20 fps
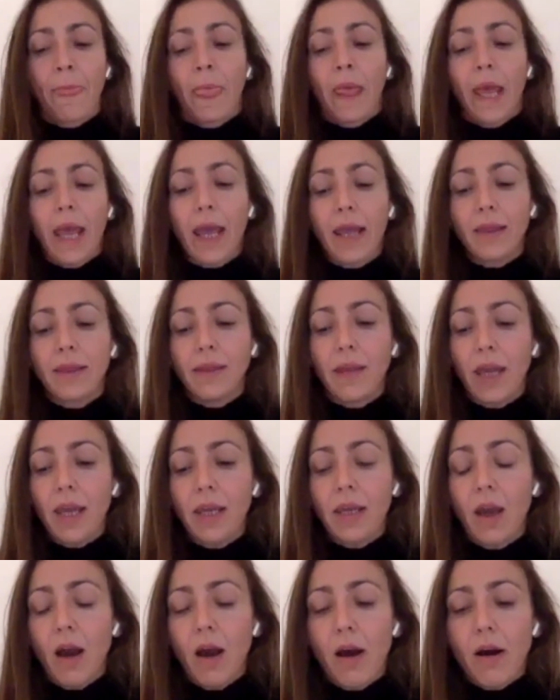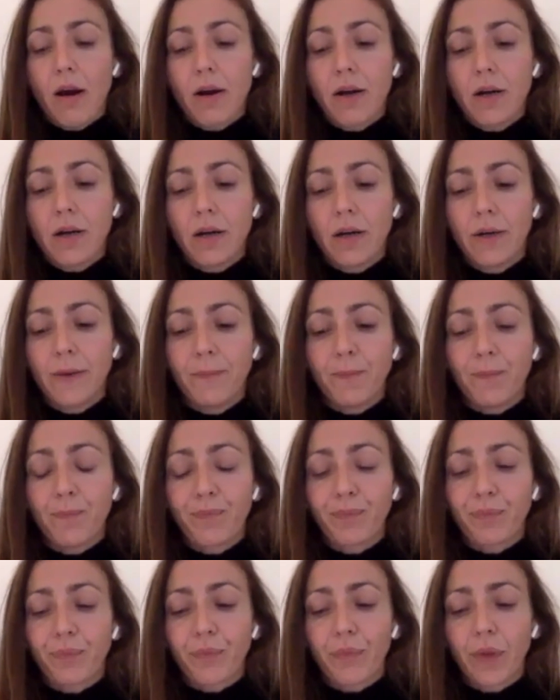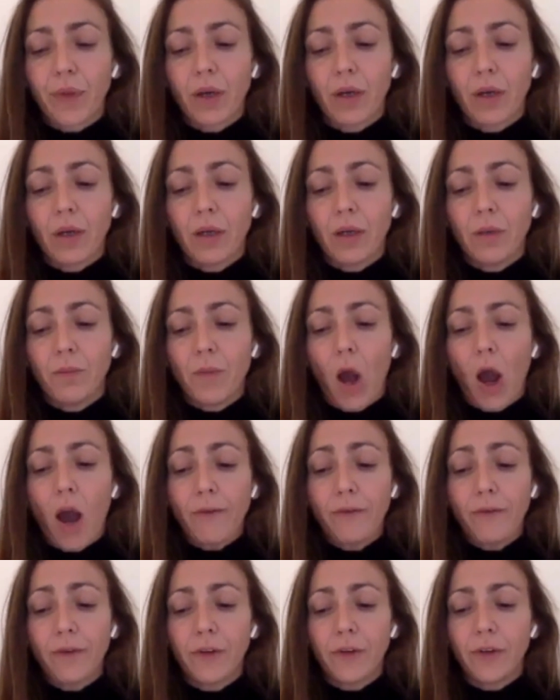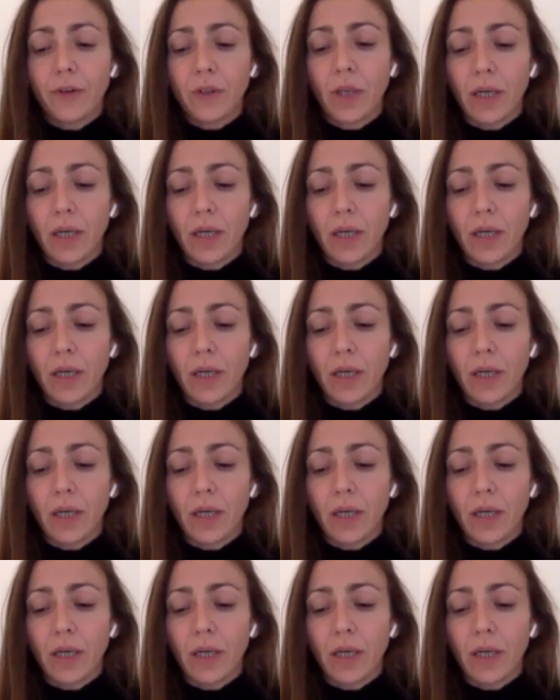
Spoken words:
And they are offered